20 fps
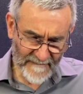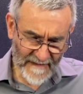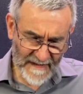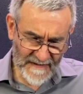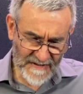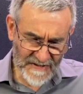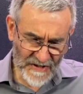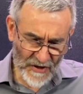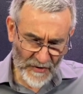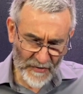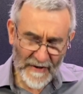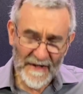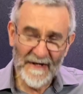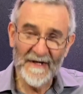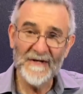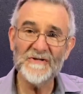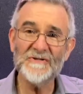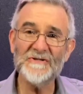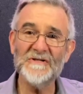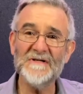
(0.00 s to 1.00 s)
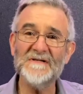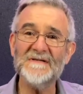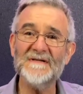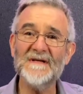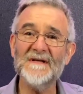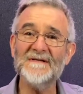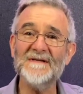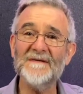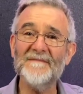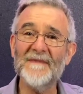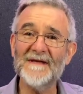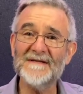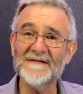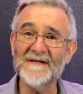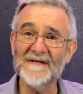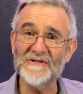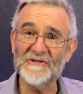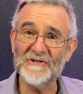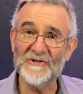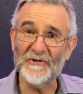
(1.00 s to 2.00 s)
So she sends a
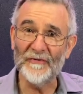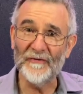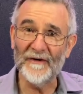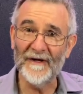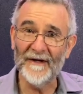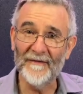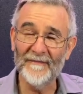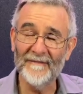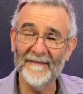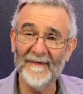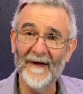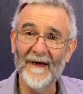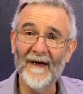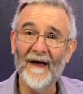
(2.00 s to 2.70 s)
message to him,